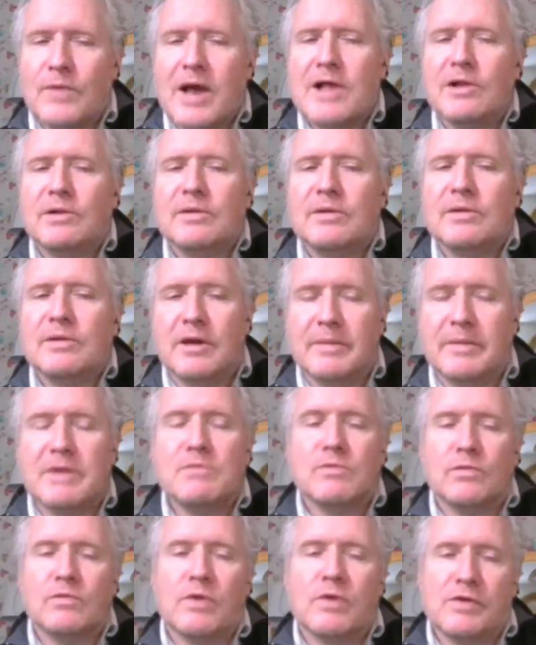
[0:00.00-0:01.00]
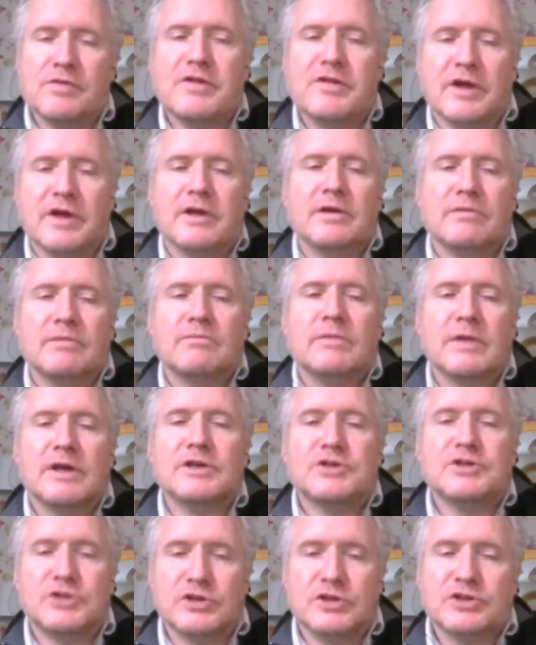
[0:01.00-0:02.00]
Well, I mean, one thing
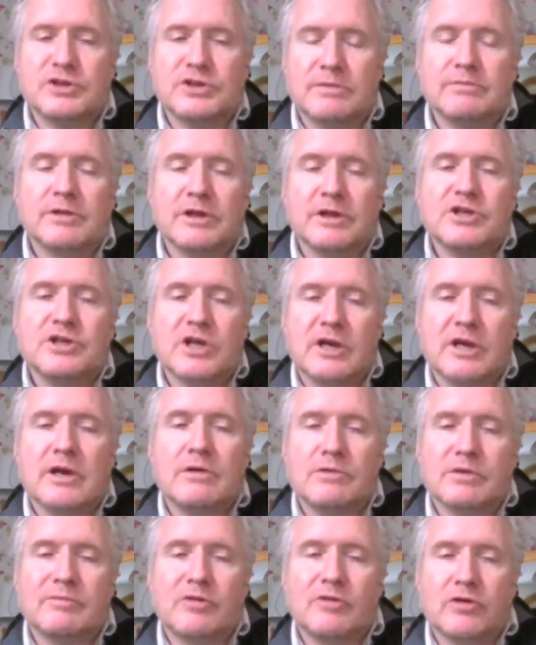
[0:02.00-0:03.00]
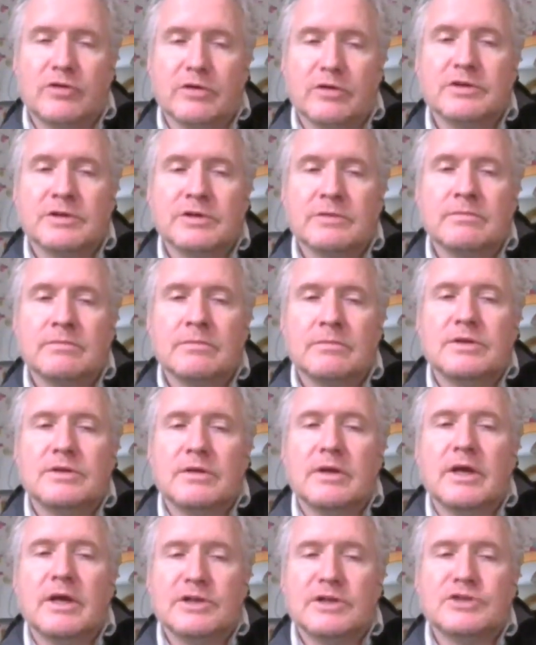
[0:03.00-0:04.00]
is just simply check out the product.
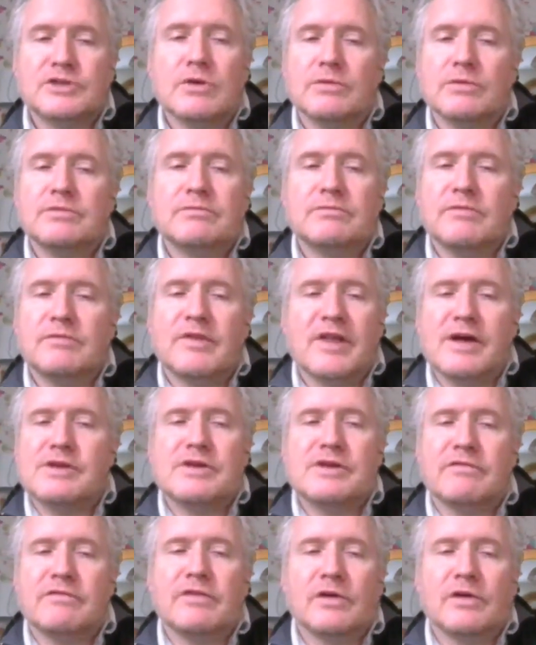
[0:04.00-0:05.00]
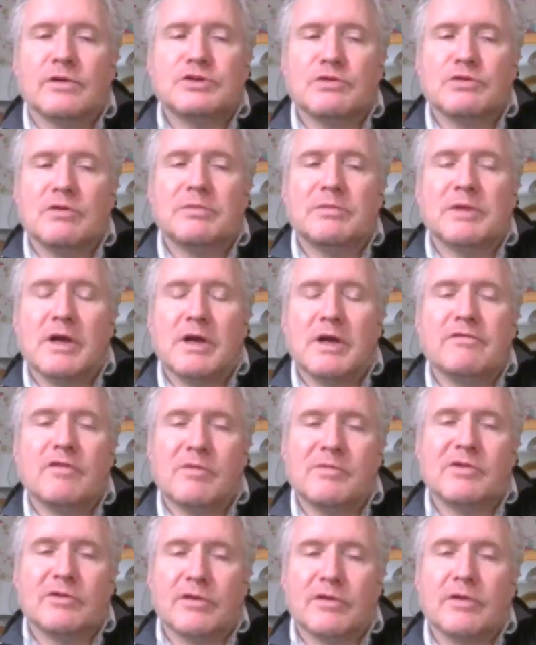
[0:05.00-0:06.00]
It's not that difficult to apply
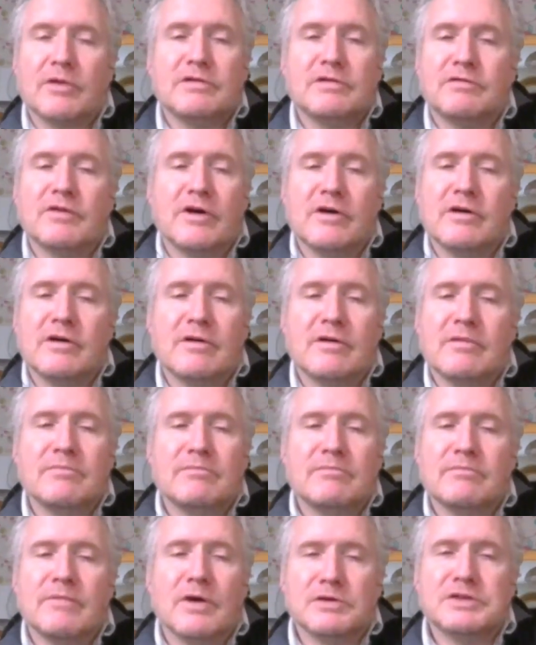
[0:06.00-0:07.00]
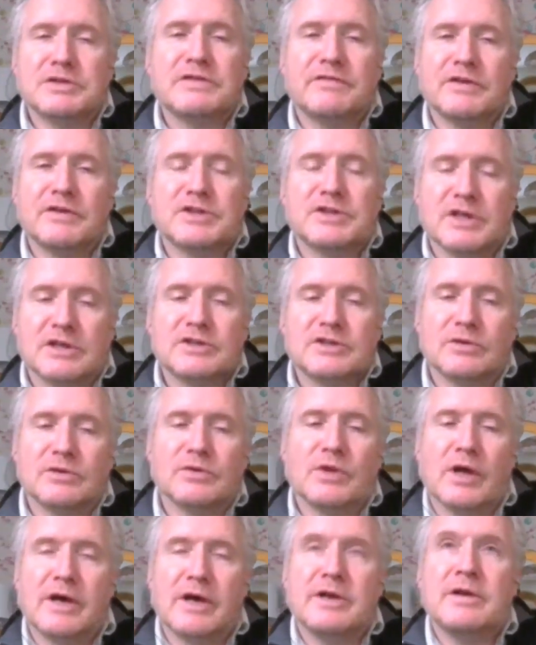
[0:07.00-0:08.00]
for a product for uh, most fintechs
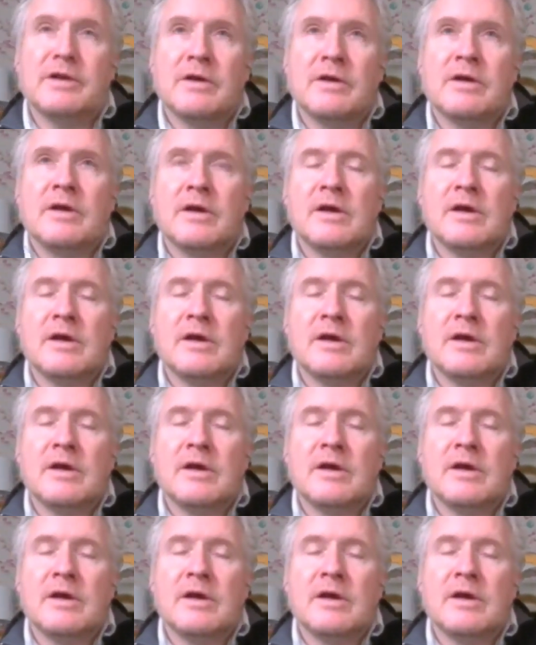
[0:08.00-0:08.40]
online.